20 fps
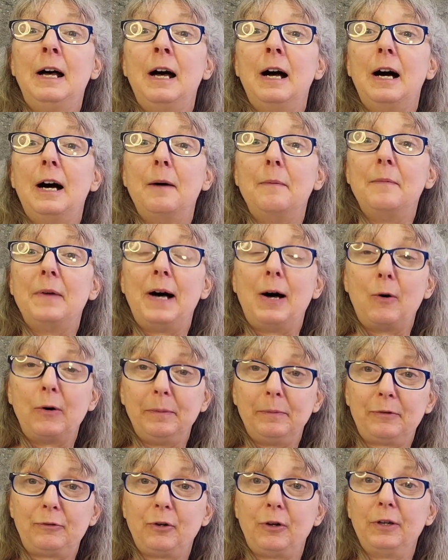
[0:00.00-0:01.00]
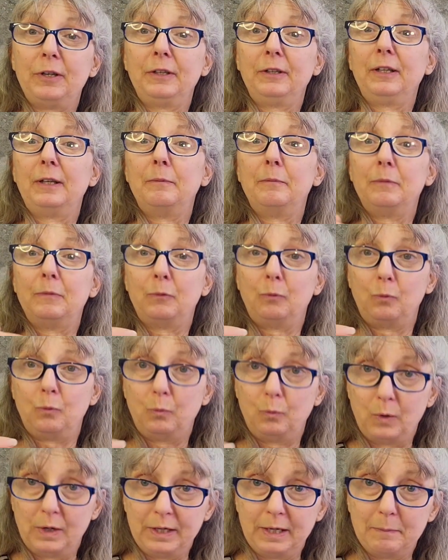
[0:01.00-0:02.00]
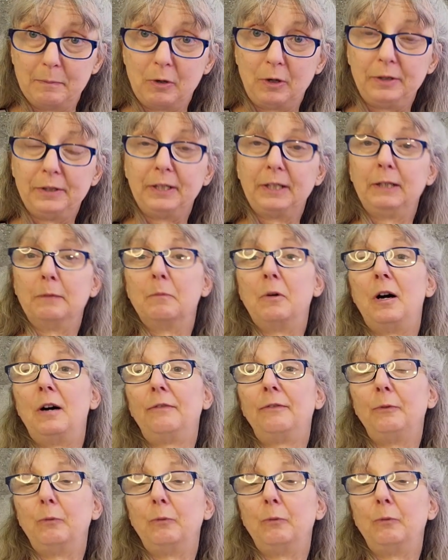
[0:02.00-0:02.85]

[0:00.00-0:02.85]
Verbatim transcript: um, how I'm starting them, when I'm hardening them off,